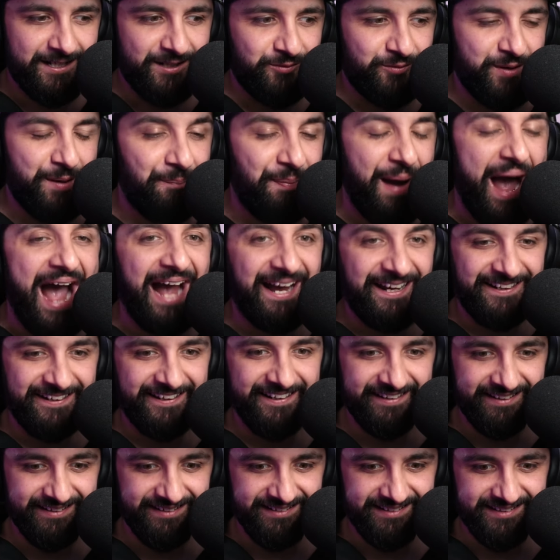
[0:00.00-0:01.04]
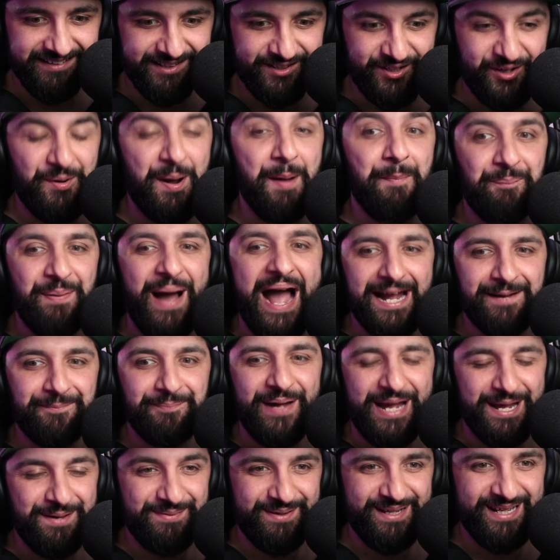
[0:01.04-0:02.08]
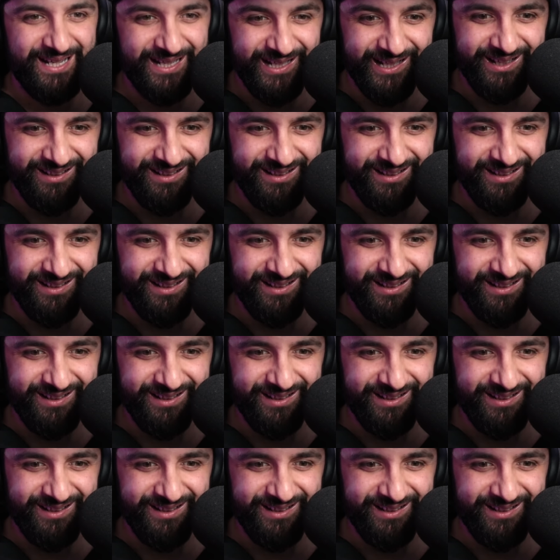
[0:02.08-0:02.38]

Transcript: We're back! We're back, baby!